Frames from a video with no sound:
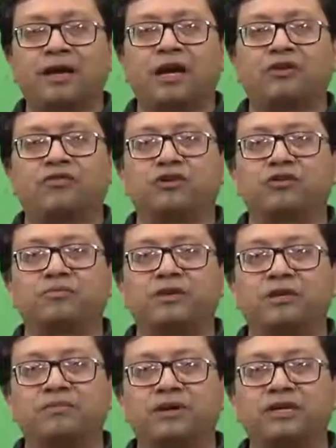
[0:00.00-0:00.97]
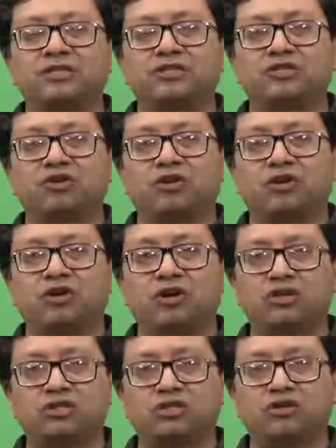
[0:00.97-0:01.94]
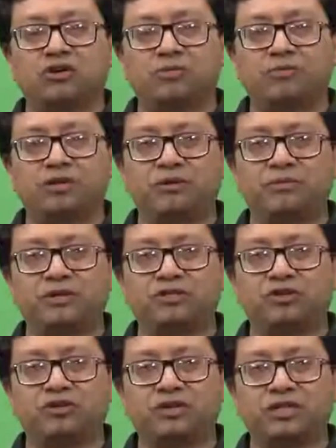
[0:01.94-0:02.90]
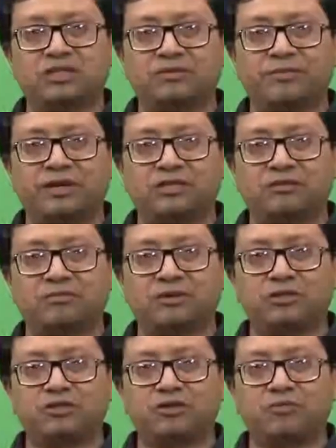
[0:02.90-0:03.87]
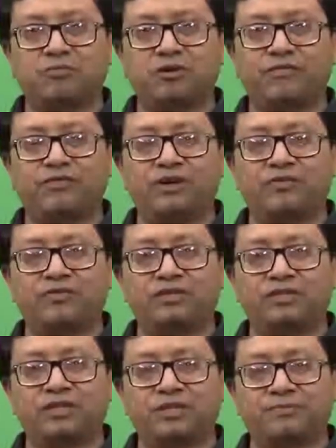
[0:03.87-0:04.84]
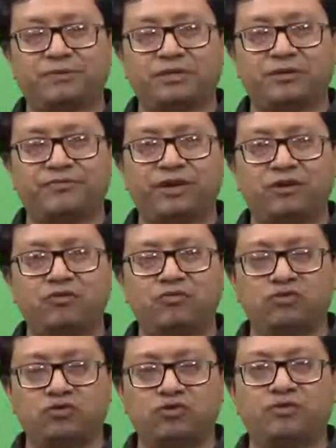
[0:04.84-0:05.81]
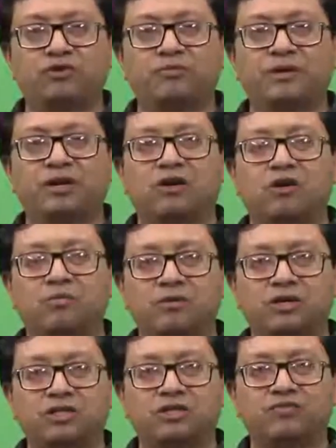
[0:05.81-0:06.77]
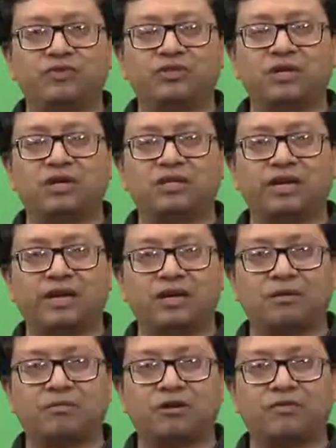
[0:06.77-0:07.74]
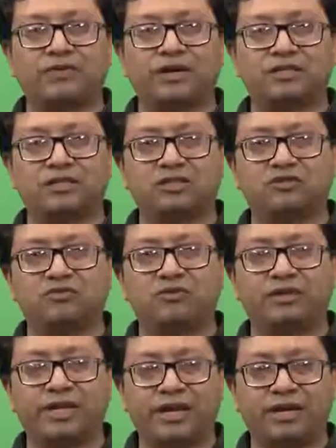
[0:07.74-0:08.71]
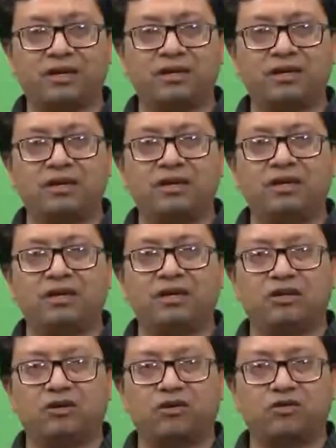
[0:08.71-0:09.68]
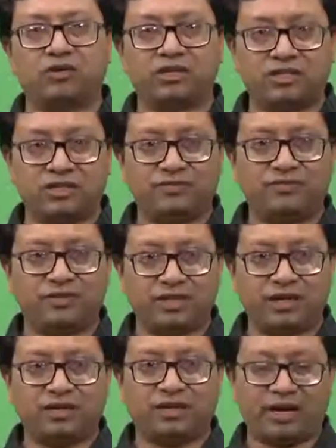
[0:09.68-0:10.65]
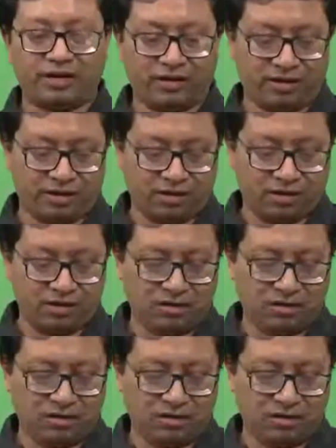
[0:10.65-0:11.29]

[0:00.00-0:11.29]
and you want to minimize your loss or minimize your risk, maximize your profit, which is expected value. So, you want to make a combination which are the n number of assets you will take in order to achieve that criteria.